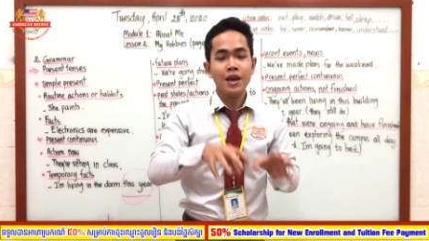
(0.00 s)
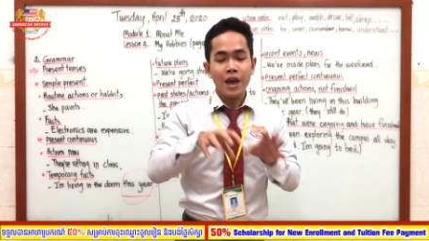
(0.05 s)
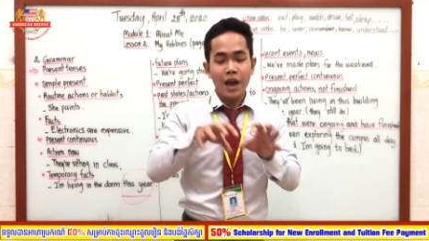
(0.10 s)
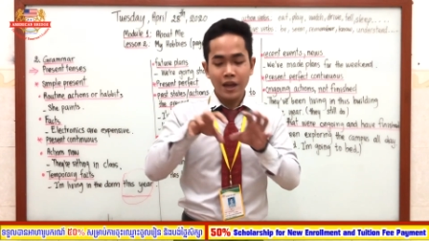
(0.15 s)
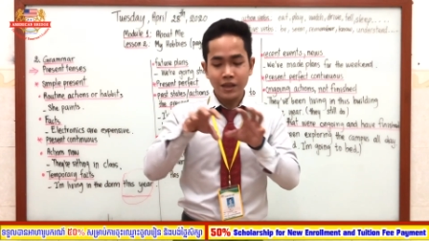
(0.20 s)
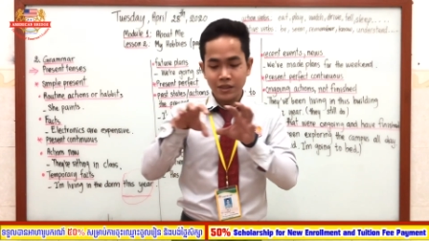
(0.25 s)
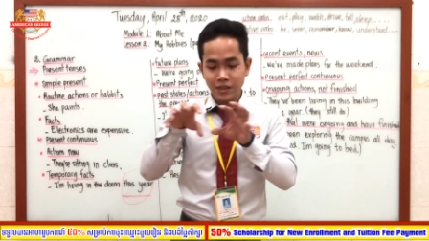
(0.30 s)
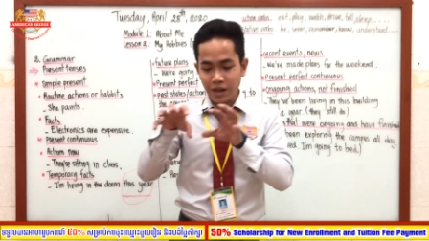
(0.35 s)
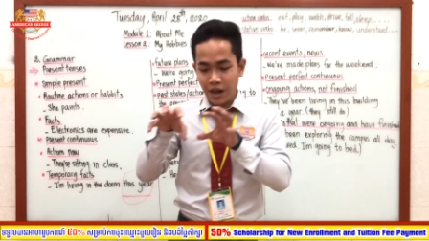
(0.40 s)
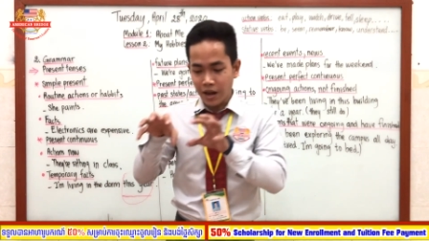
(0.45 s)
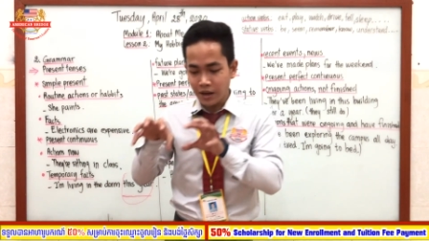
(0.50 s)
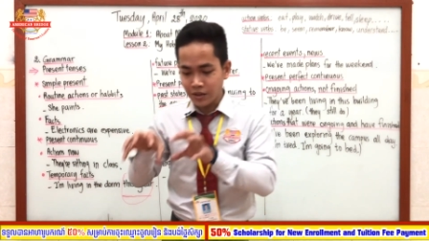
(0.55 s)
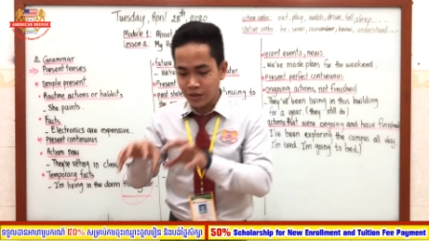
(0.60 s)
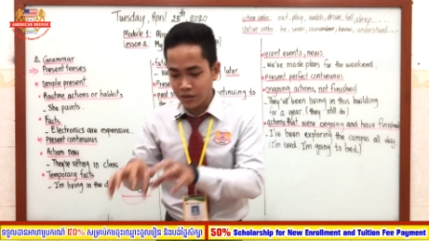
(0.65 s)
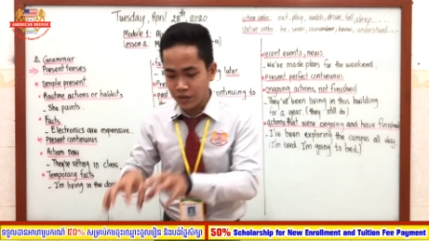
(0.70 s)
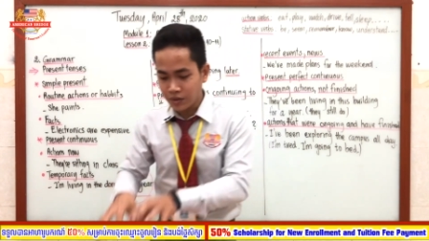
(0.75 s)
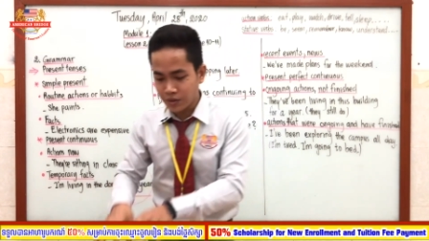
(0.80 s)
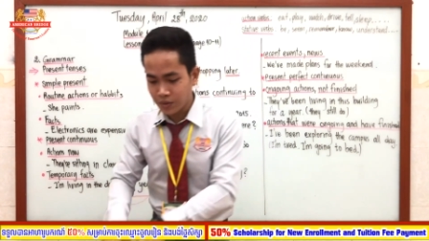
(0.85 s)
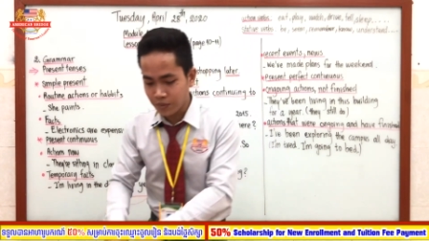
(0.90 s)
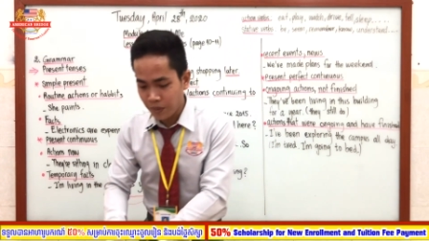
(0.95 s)
I
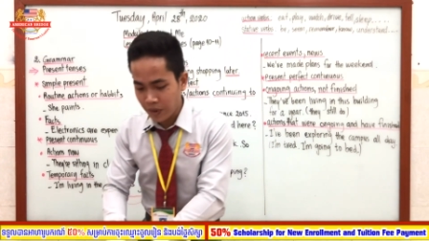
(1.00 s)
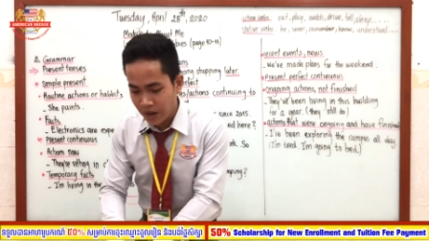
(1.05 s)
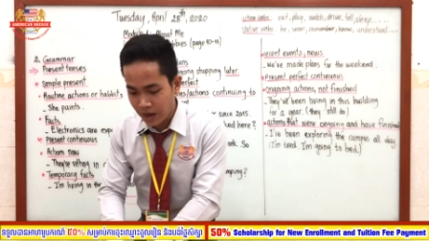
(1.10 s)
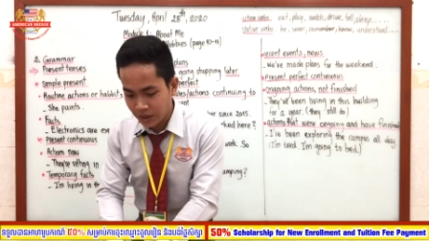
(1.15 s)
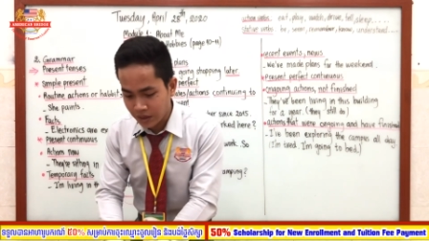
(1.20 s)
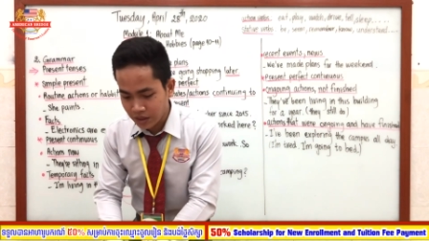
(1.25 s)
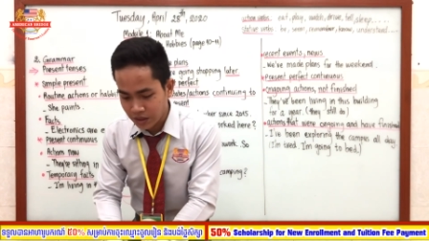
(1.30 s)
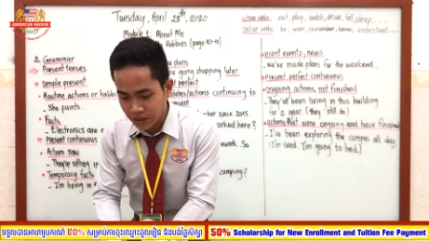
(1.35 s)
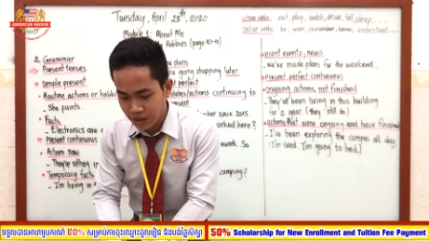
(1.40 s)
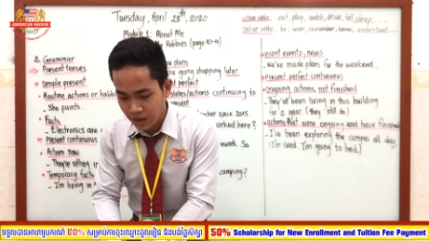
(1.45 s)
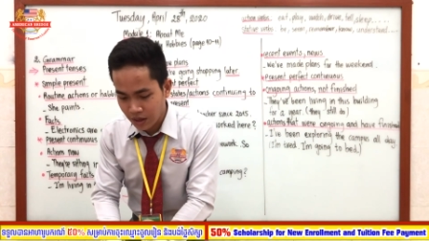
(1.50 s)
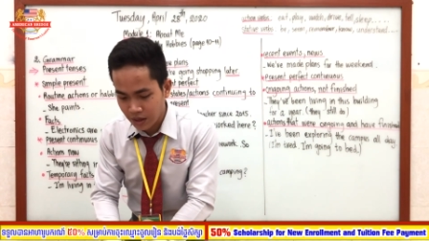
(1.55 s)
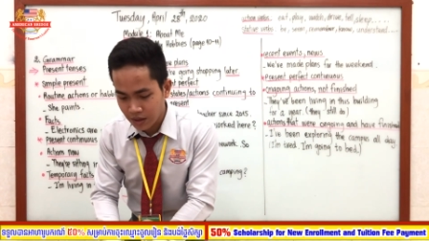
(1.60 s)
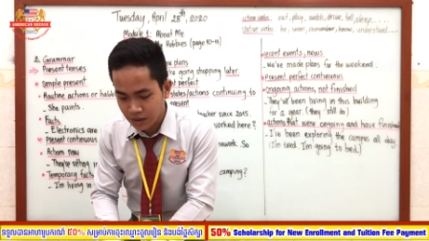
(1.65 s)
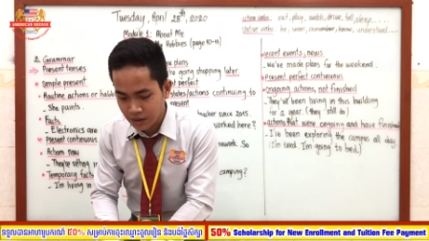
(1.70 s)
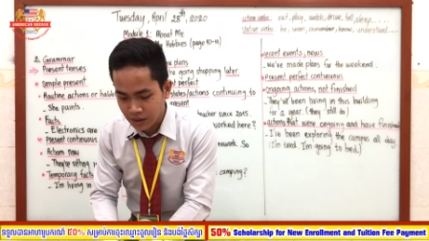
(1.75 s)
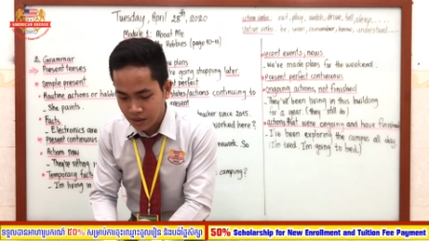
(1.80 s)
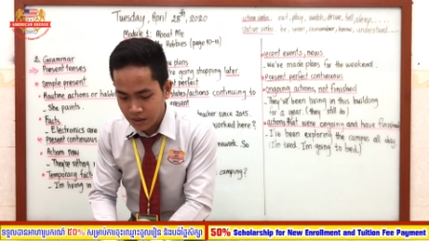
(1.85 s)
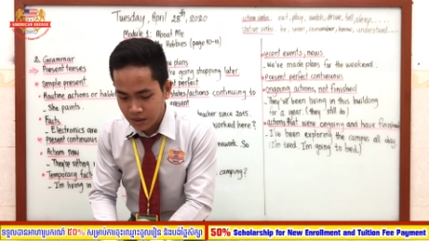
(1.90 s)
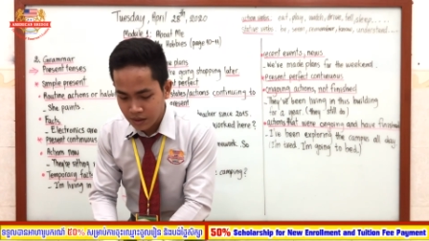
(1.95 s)
start to be a teacher
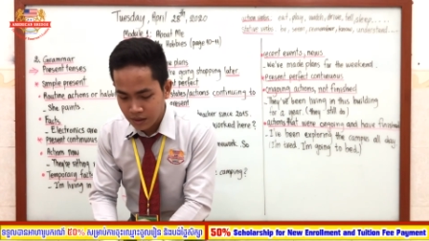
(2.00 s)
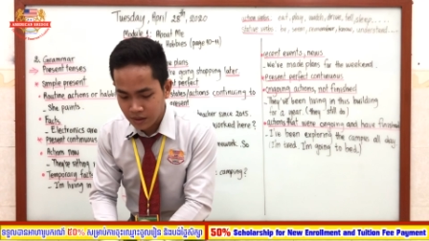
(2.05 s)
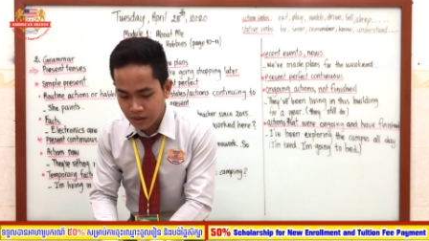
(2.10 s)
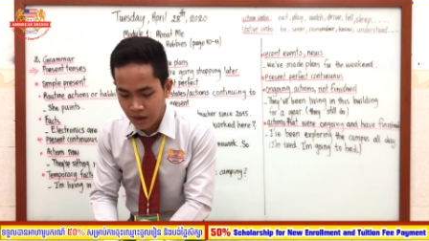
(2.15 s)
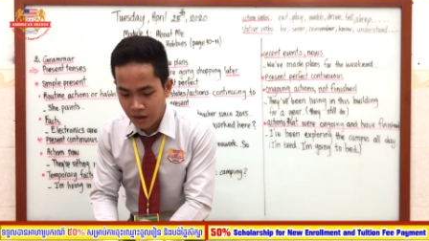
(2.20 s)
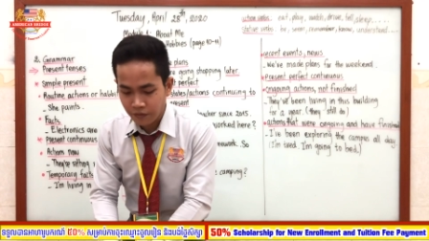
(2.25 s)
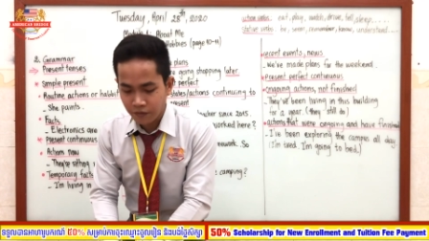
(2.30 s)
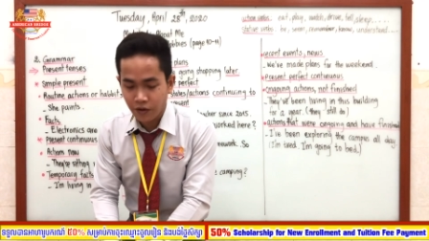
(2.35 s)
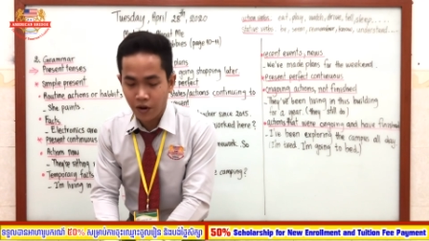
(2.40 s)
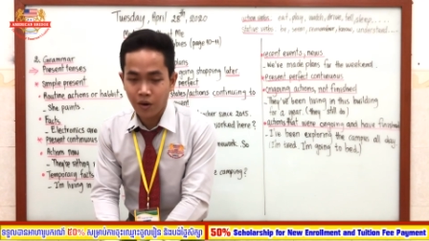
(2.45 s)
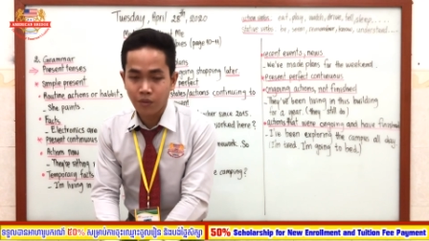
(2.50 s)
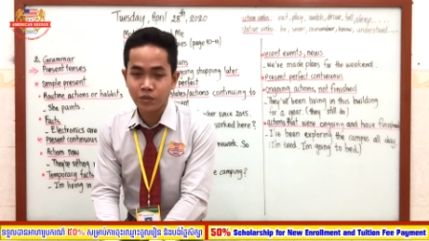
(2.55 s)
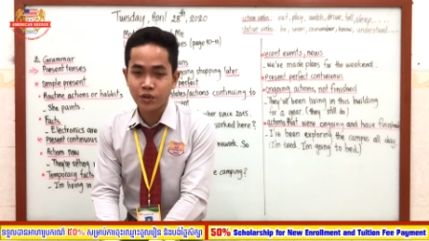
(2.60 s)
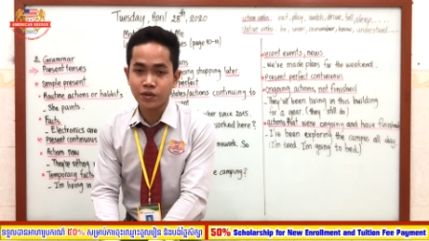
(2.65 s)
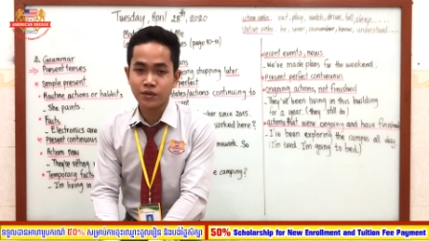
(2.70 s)
from